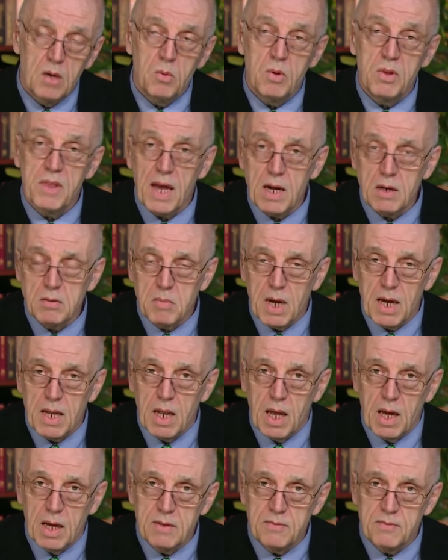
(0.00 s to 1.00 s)
Without my
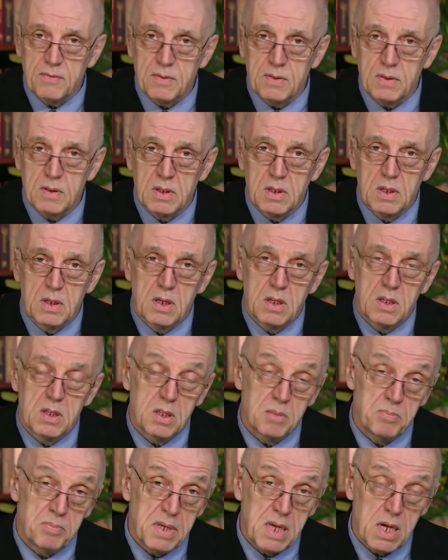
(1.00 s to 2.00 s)
life,
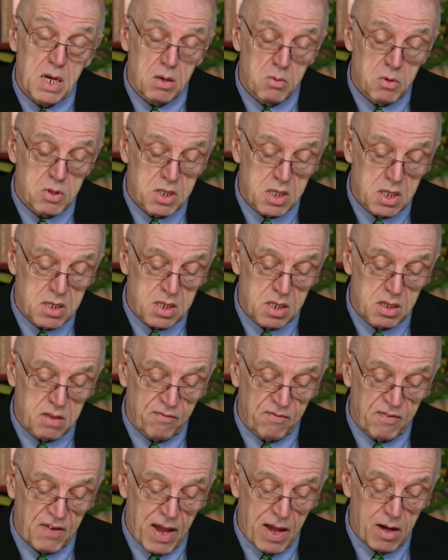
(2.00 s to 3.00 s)
the beer was just as
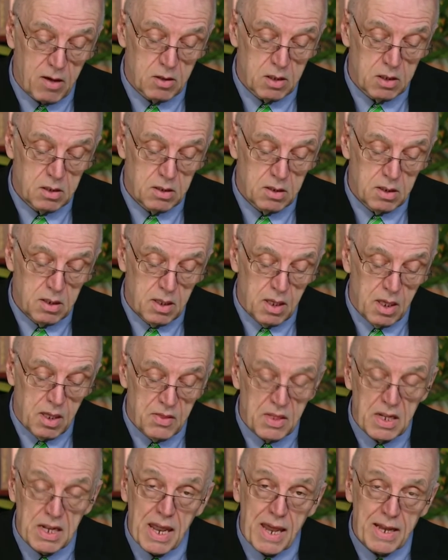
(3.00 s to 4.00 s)
foul,
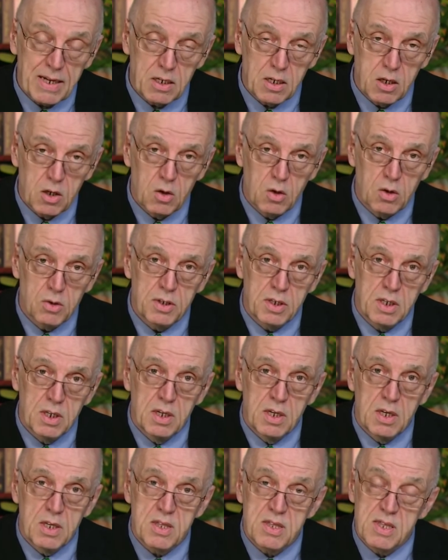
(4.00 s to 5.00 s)
the landlord
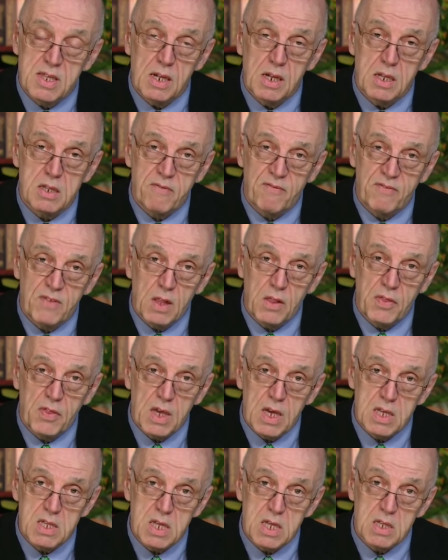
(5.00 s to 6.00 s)
still as
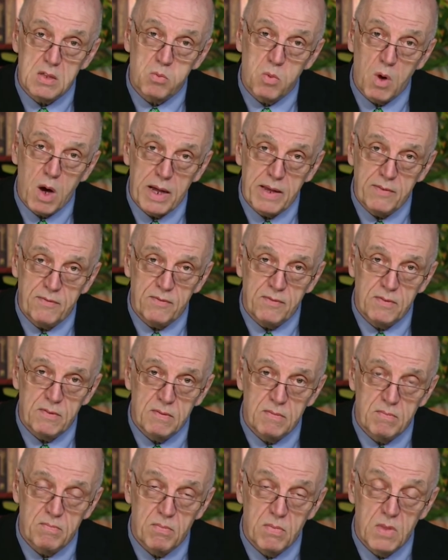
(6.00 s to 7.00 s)
filthy as his wife.
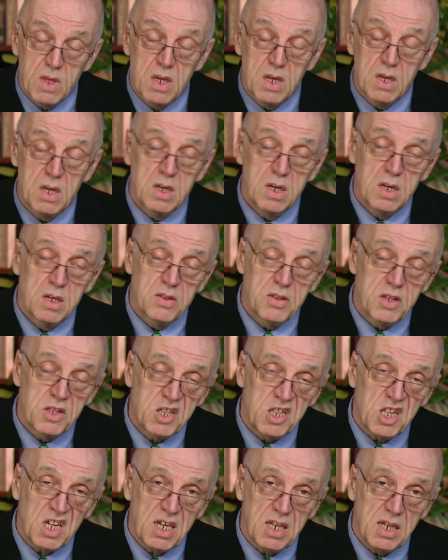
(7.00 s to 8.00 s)
The
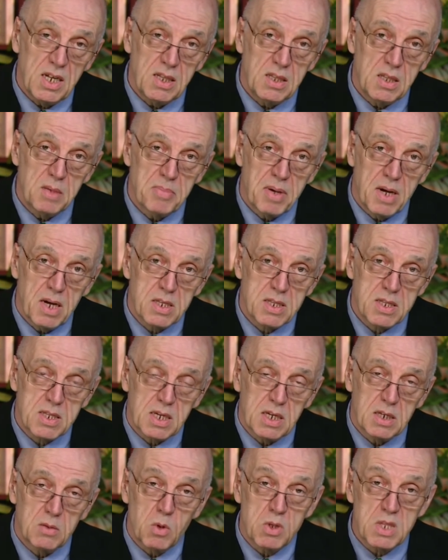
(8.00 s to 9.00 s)
chicken in the
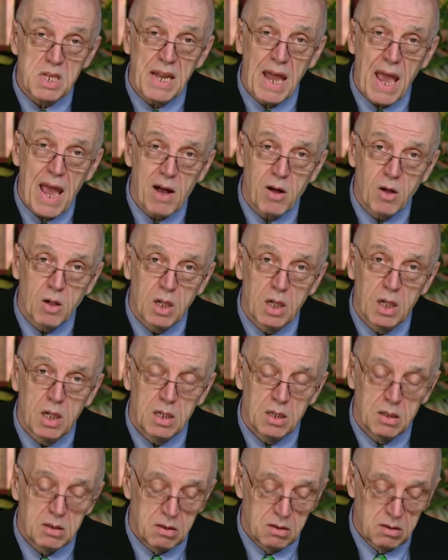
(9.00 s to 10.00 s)
basket was an owl,
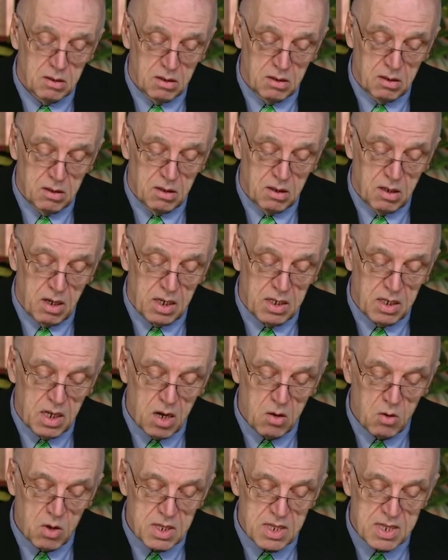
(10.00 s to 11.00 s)
and
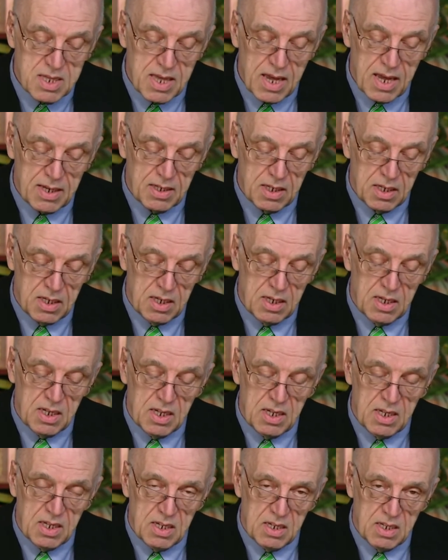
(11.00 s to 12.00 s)
no one said,
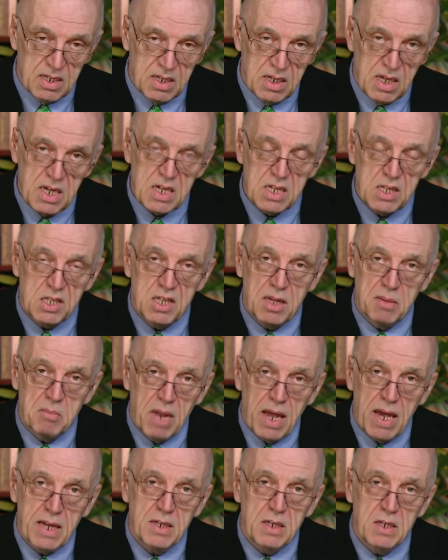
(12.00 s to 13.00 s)
"Hey, Jim
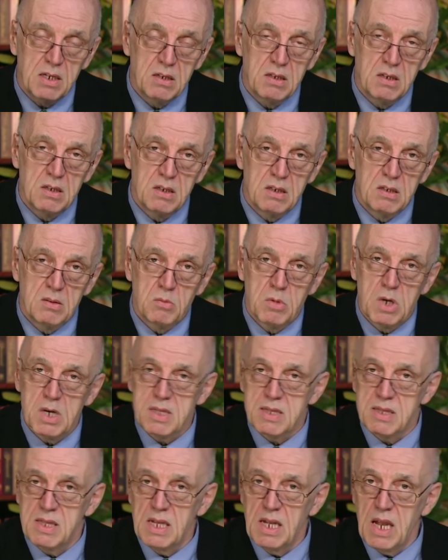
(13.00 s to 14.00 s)
lad,
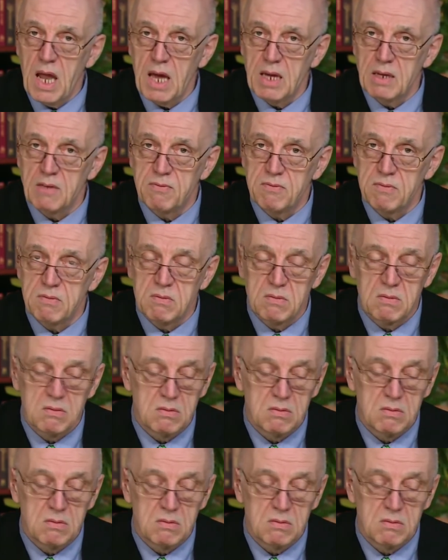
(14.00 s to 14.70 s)
where's the life?"